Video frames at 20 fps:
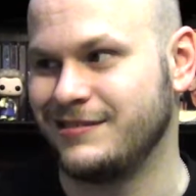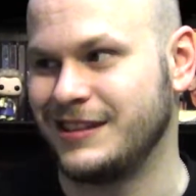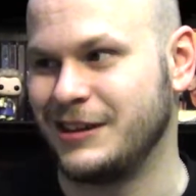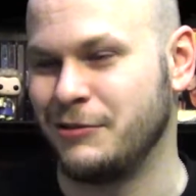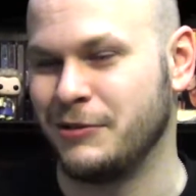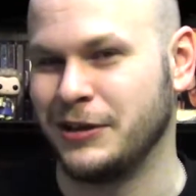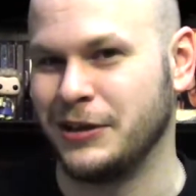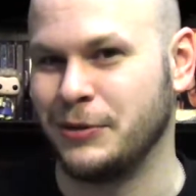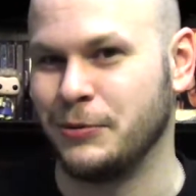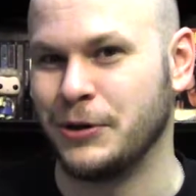they
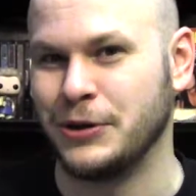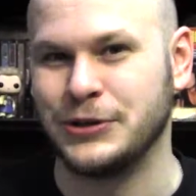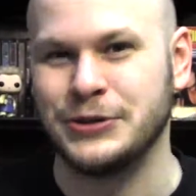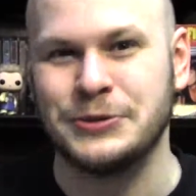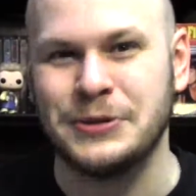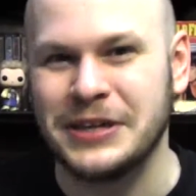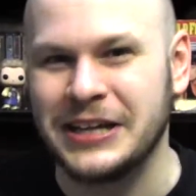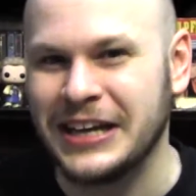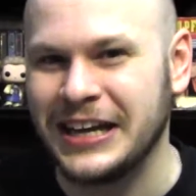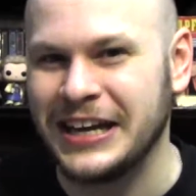really weren't
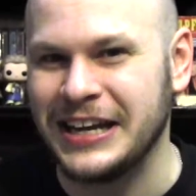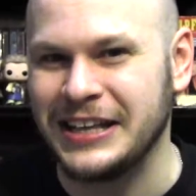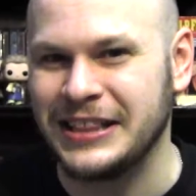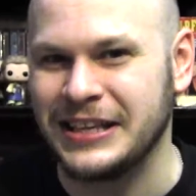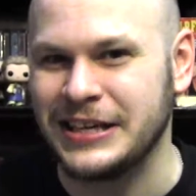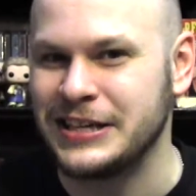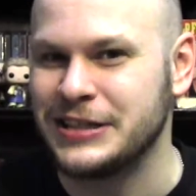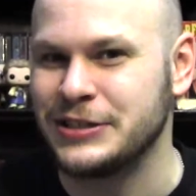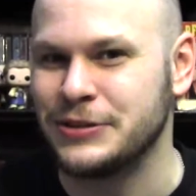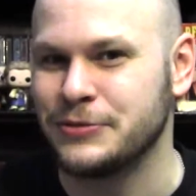doing
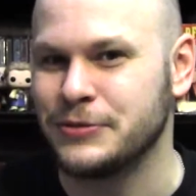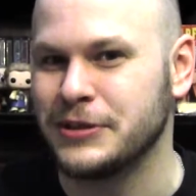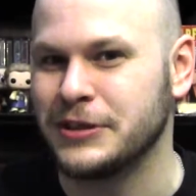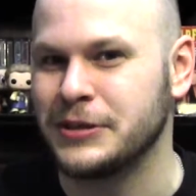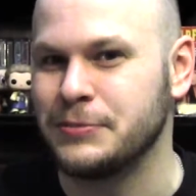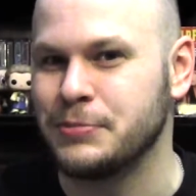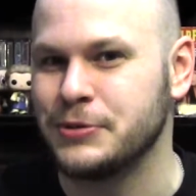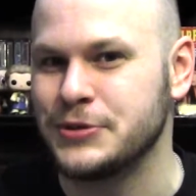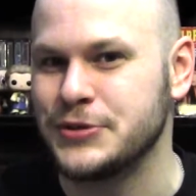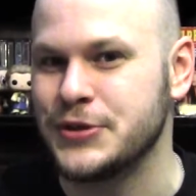anything to
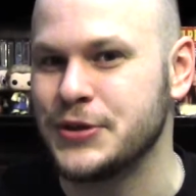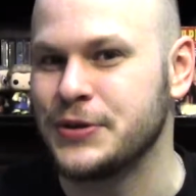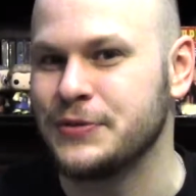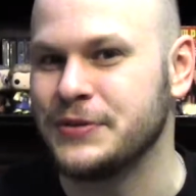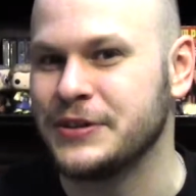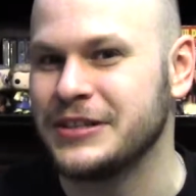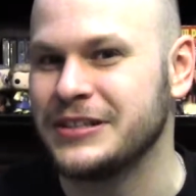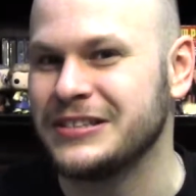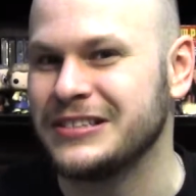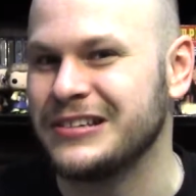really
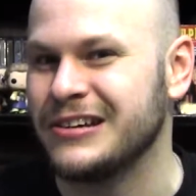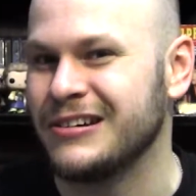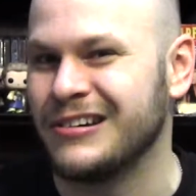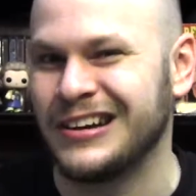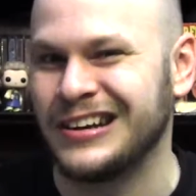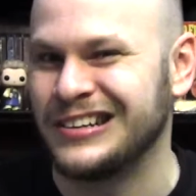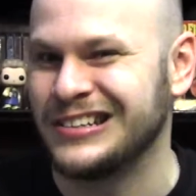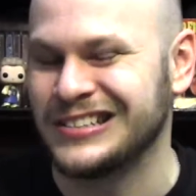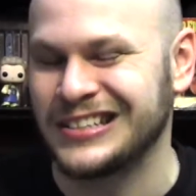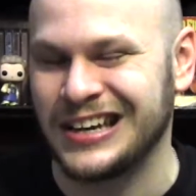preserve it, so
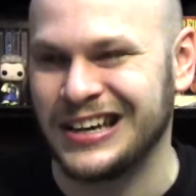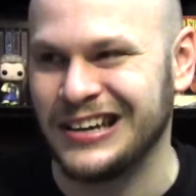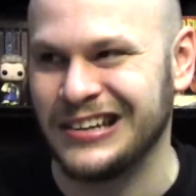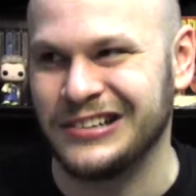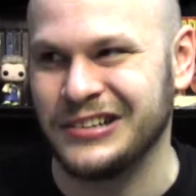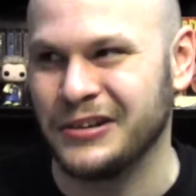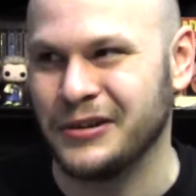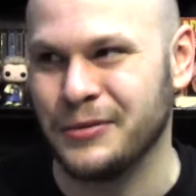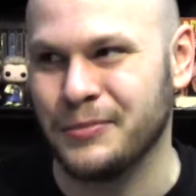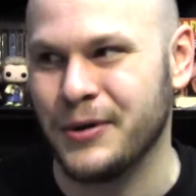I just kind
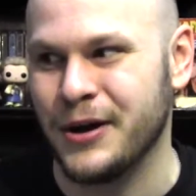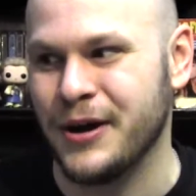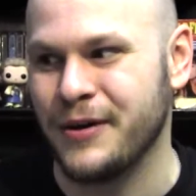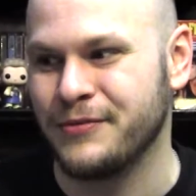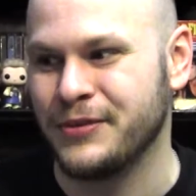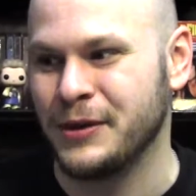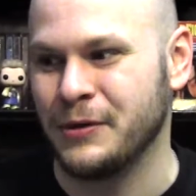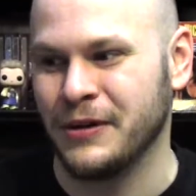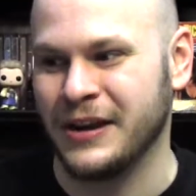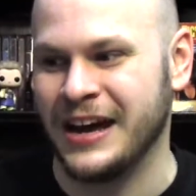of took them
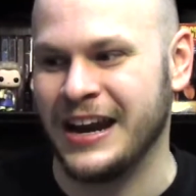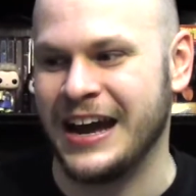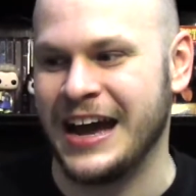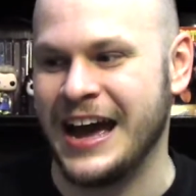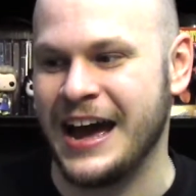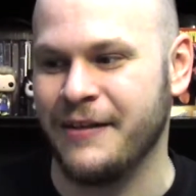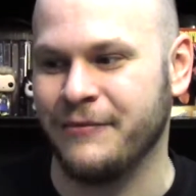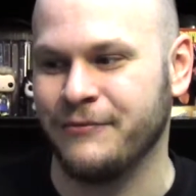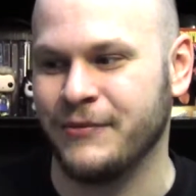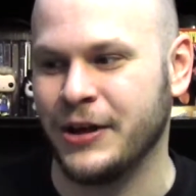off. They were kind of
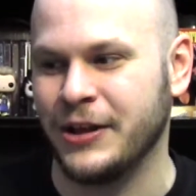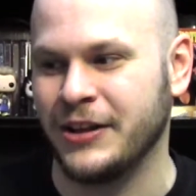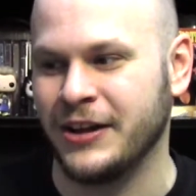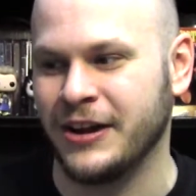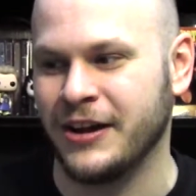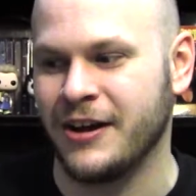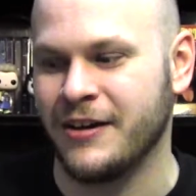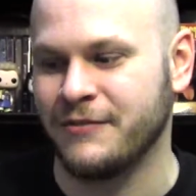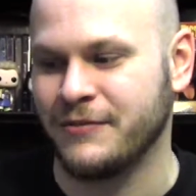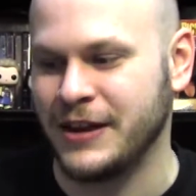half
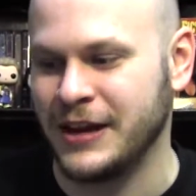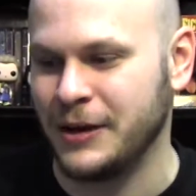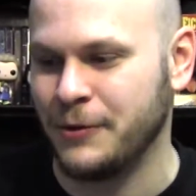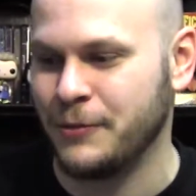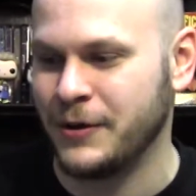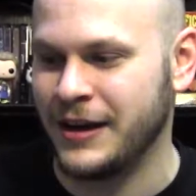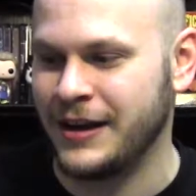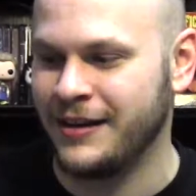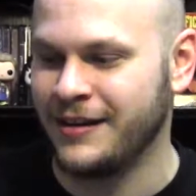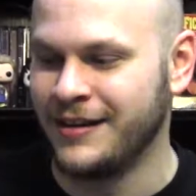falling off
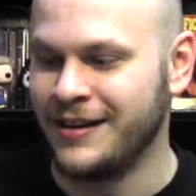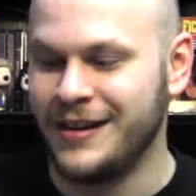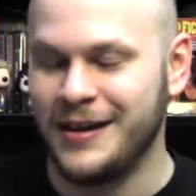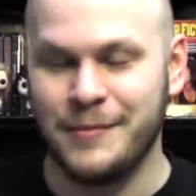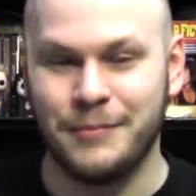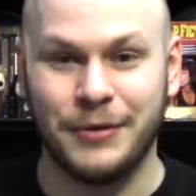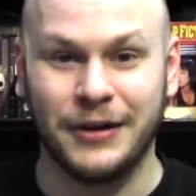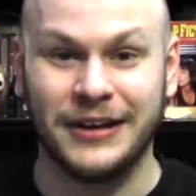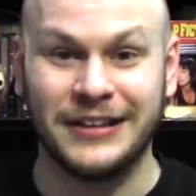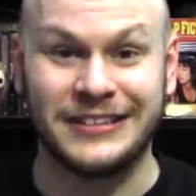anyway,
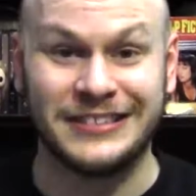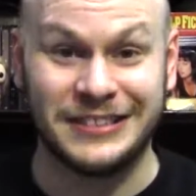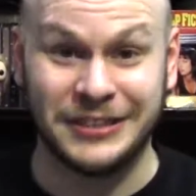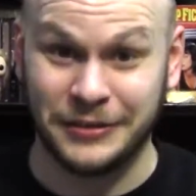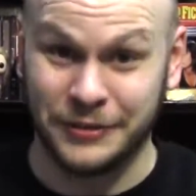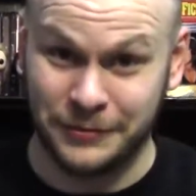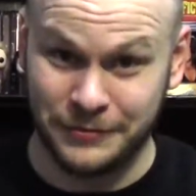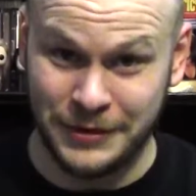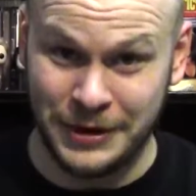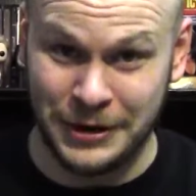but
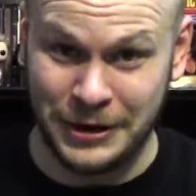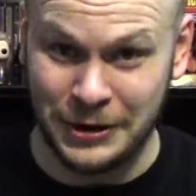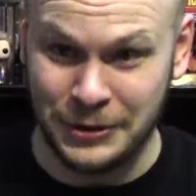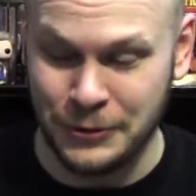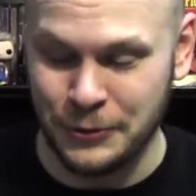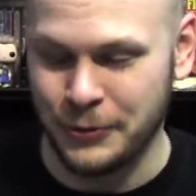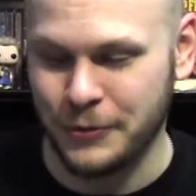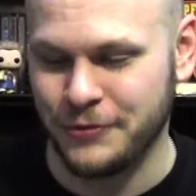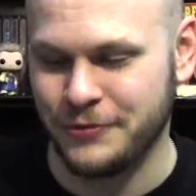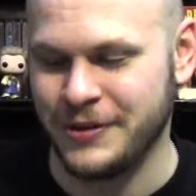still a very
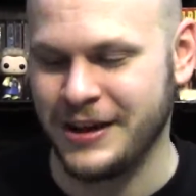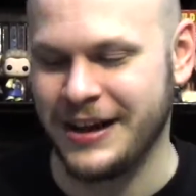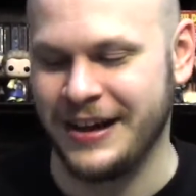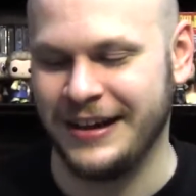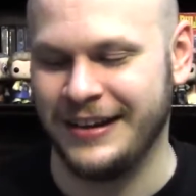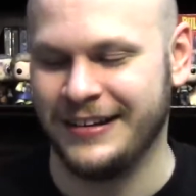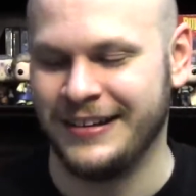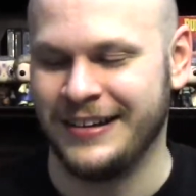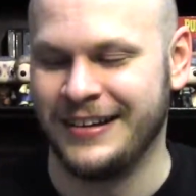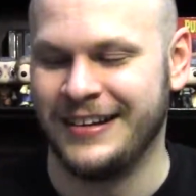cool find.